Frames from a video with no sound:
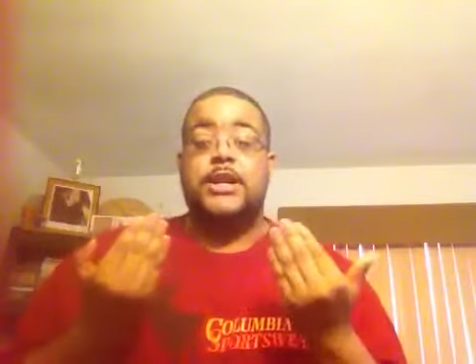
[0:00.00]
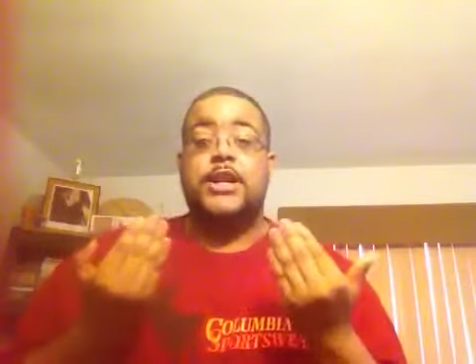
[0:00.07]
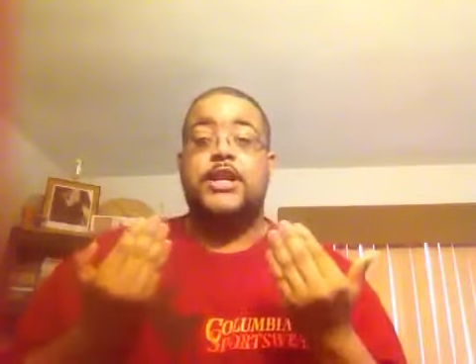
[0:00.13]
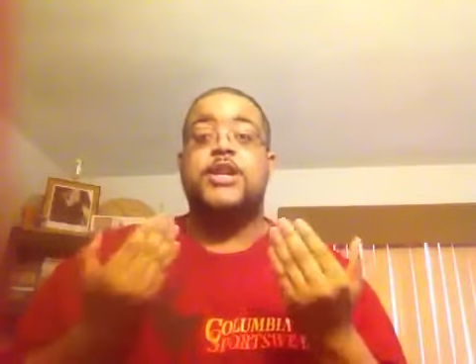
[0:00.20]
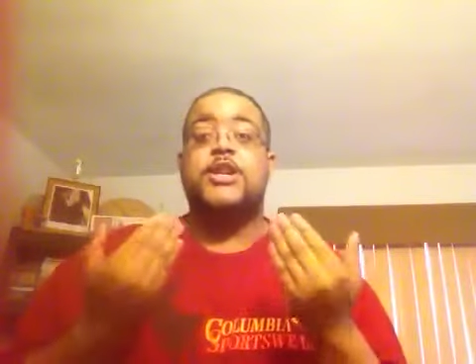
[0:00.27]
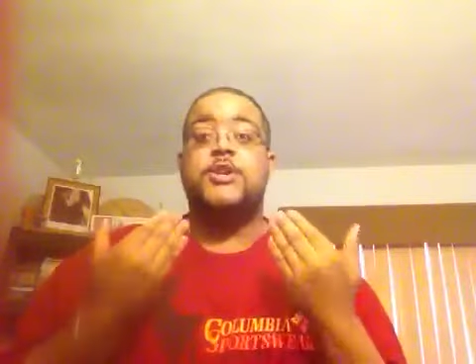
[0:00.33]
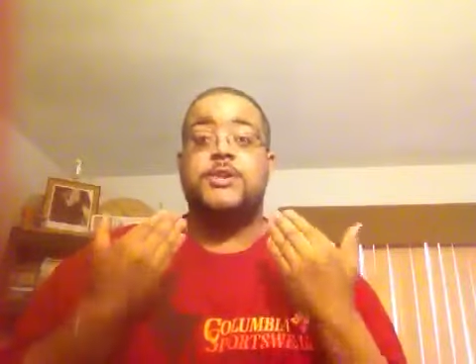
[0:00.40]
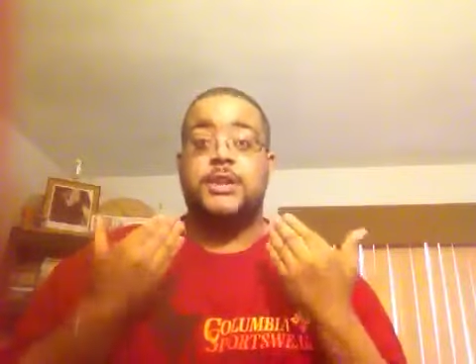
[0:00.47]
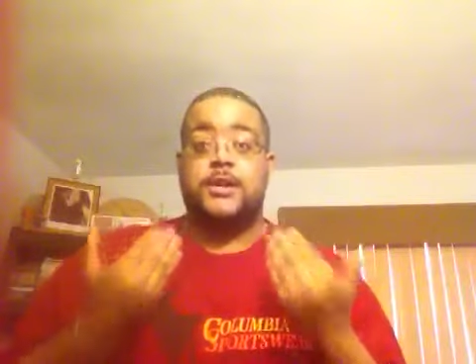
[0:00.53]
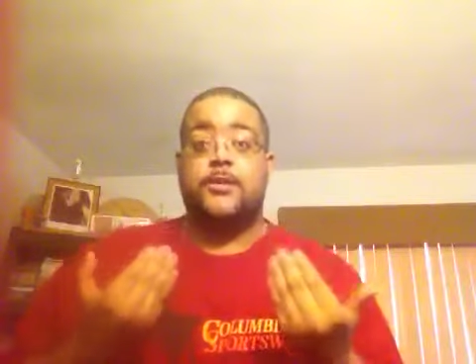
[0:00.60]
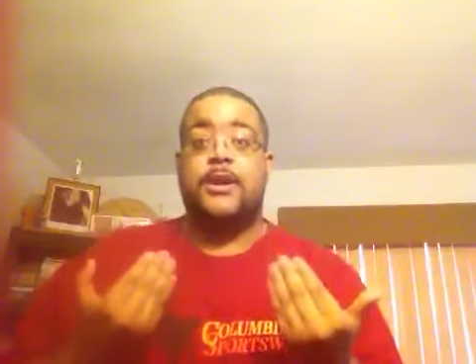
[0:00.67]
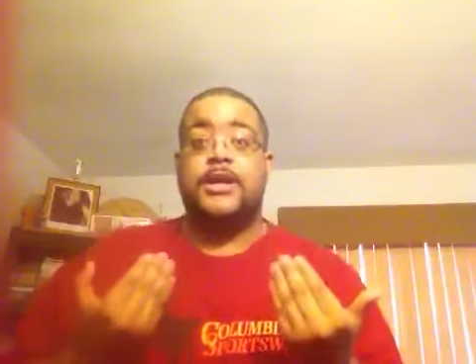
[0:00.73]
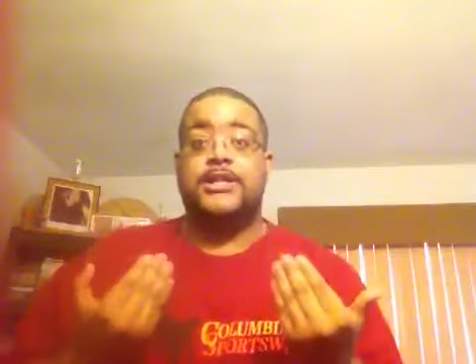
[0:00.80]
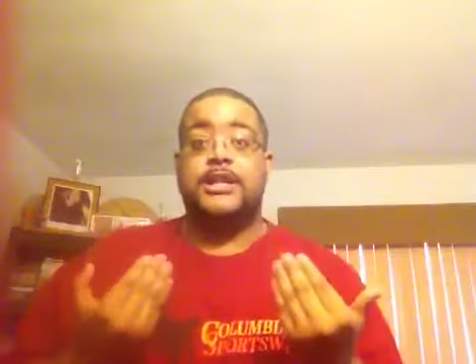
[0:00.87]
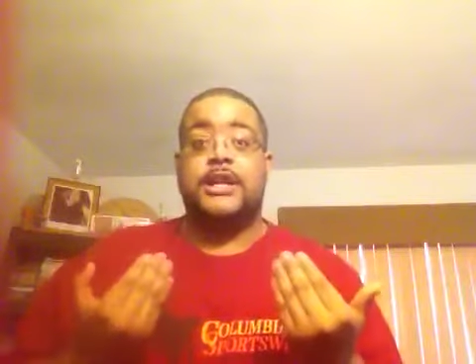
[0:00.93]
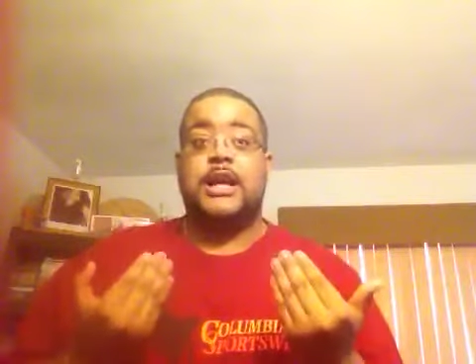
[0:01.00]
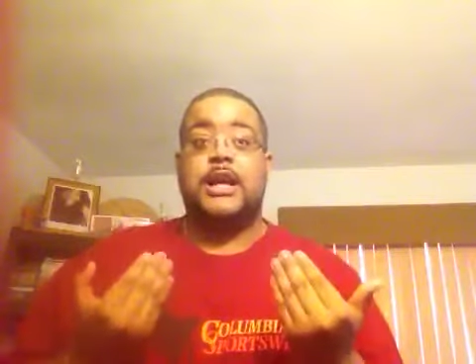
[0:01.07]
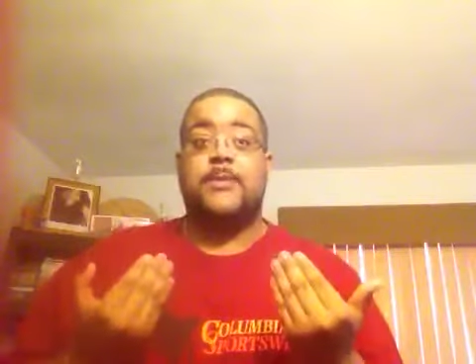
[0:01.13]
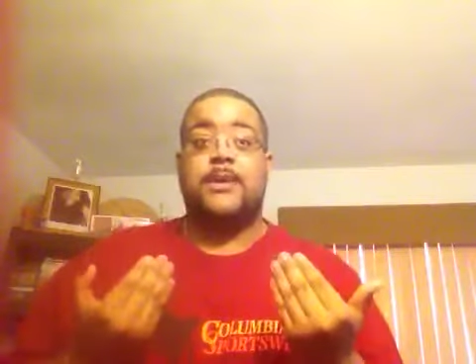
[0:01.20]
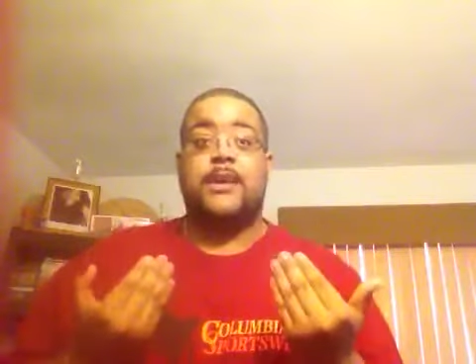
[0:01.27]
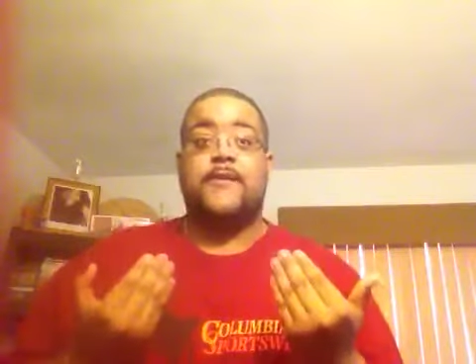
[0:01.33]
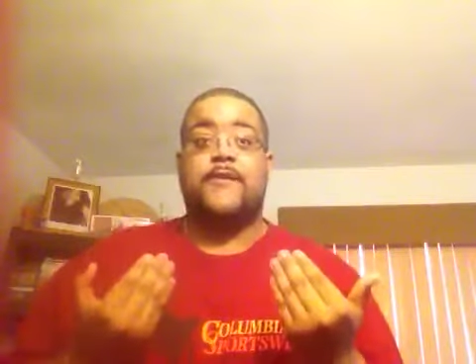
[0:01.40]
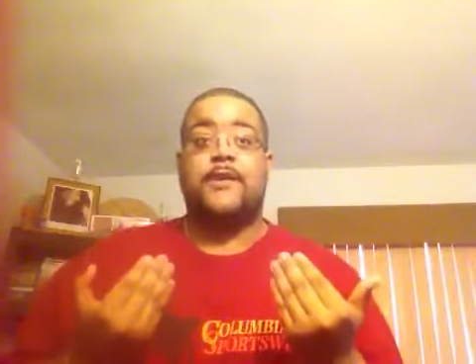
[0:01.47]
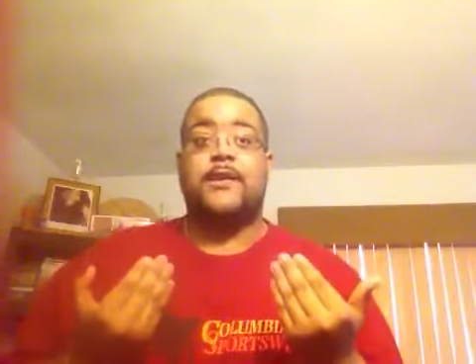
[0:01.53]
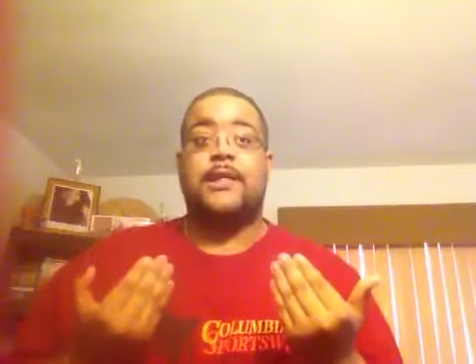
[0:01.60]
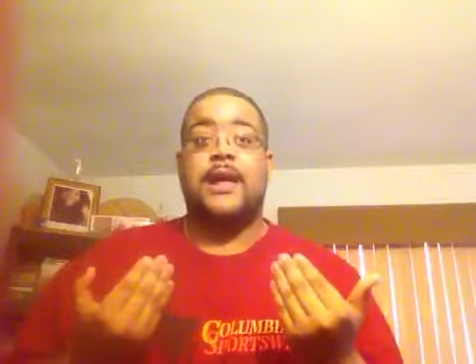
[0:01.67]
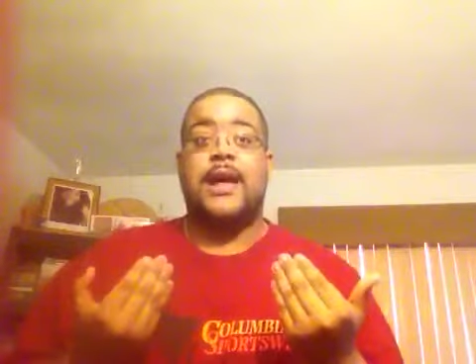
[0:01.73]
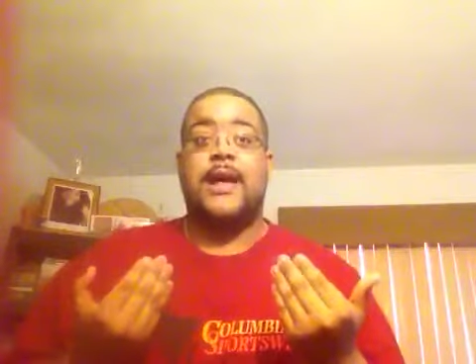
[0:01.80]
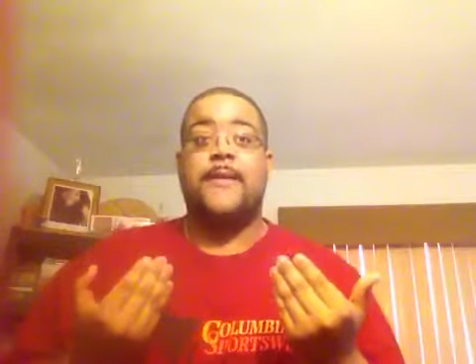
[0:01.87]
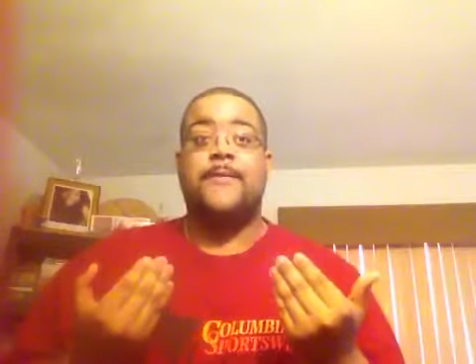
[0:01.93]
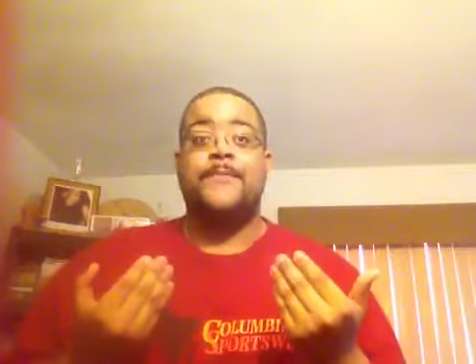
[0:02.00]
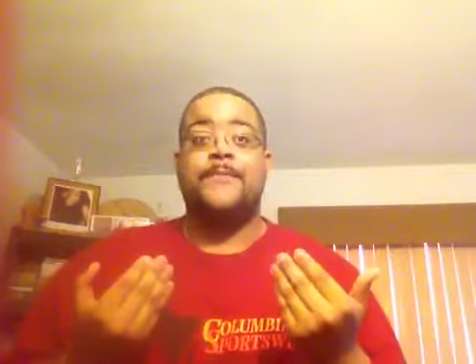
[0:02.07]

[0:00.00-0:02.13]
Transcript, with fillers: you did a great job, and I feel like